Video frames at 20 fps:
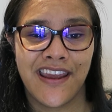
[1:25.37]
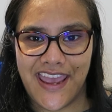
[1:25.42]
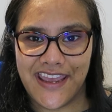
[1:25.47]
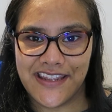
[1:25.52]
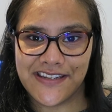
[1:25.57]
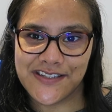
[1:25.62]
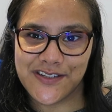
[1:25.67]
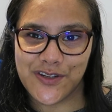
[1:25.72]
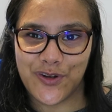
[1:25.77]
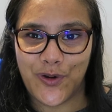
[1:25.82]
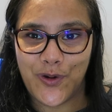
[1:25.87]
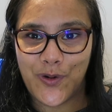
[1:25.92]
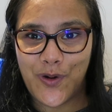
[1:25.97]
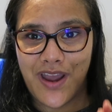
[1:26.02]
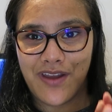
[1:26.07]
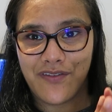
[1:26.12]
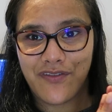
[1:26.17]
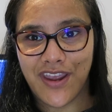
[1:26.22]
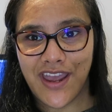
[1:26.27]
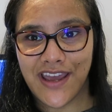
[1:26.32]
And so
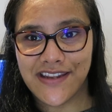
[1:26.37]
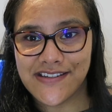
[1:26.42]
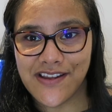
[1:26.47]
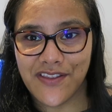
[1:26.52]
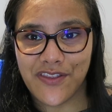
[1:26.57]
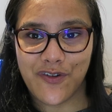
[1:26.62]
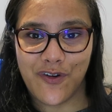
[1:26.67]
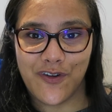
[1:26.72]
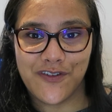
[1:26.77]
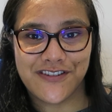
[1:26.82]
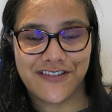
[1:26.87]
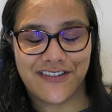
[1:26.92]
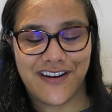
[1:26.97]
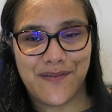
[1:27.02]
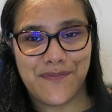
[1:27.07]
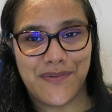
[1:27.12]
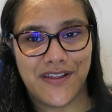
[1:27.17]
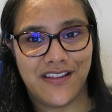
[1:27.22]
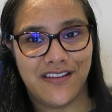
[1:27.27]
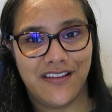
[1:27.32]
I've cut down the
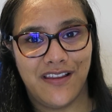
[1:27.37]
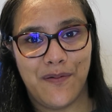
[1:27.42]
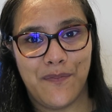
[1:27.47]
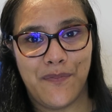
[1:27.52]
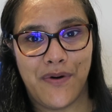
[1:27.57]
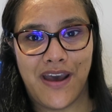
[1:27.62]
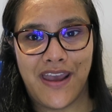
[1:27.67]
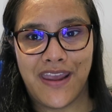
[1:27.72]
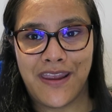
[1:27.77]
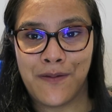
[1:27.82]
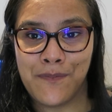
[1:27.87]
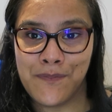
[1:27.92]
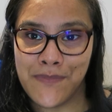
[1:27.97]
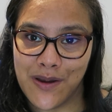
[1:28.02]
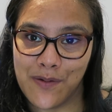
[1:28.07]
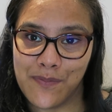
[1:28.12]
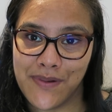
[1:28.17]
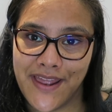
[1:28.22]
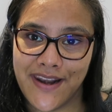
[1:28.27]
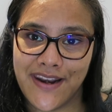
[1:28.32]
grocery bill by
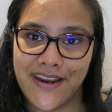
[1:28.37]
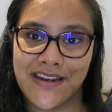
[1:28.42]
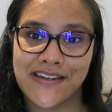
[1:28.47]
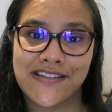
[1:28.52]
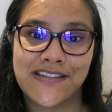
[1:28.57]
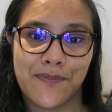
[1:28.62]
meal planning.